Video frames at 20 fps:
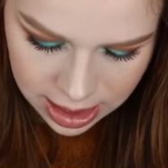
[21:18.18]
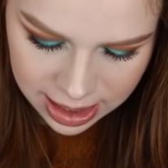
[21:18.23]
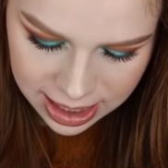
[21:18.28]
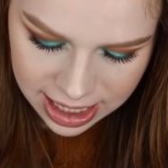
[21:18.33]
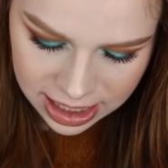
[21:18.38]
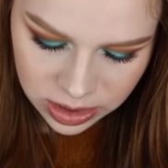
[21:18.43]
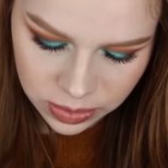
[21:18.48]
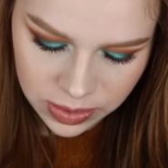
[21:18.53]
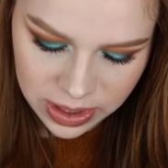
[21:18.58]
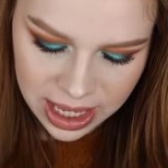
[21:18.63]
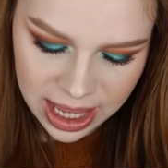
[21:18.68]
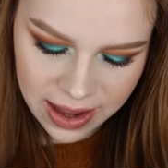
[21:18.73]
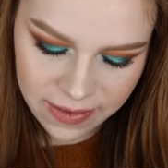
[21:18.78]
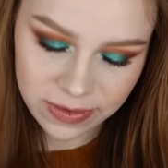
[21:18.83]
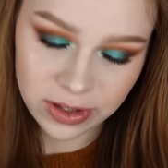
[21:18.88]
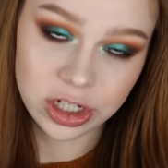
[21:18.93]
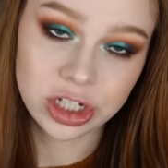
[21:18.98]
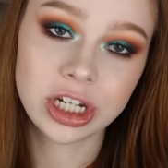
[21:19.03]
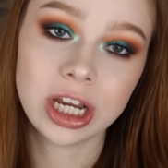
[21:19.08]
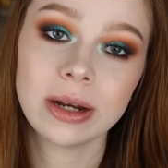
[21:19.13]
Next we
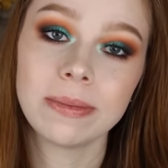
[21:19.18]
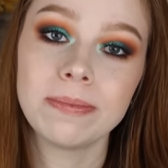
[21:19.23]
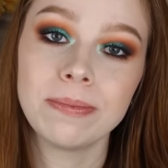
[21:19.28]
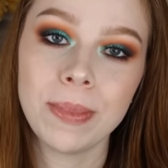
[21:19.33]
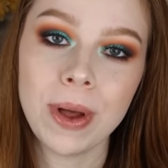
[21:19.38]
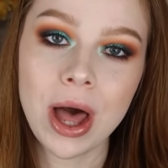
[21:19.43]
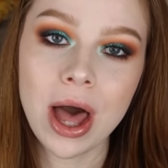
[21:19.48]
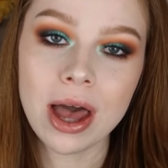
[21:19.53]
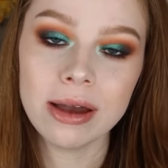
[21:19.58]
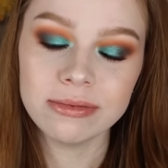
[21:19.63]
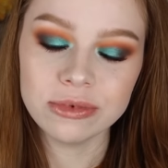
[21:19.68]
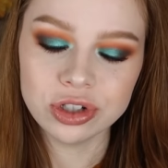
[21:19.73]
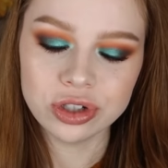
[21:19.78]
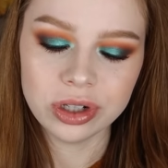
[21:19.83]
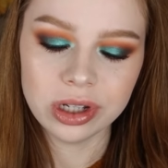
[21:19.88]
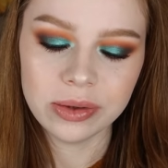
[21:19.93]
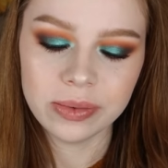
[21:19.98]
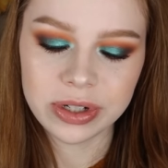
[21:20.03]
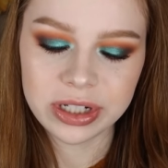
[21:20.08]
have the shade Palm Tree,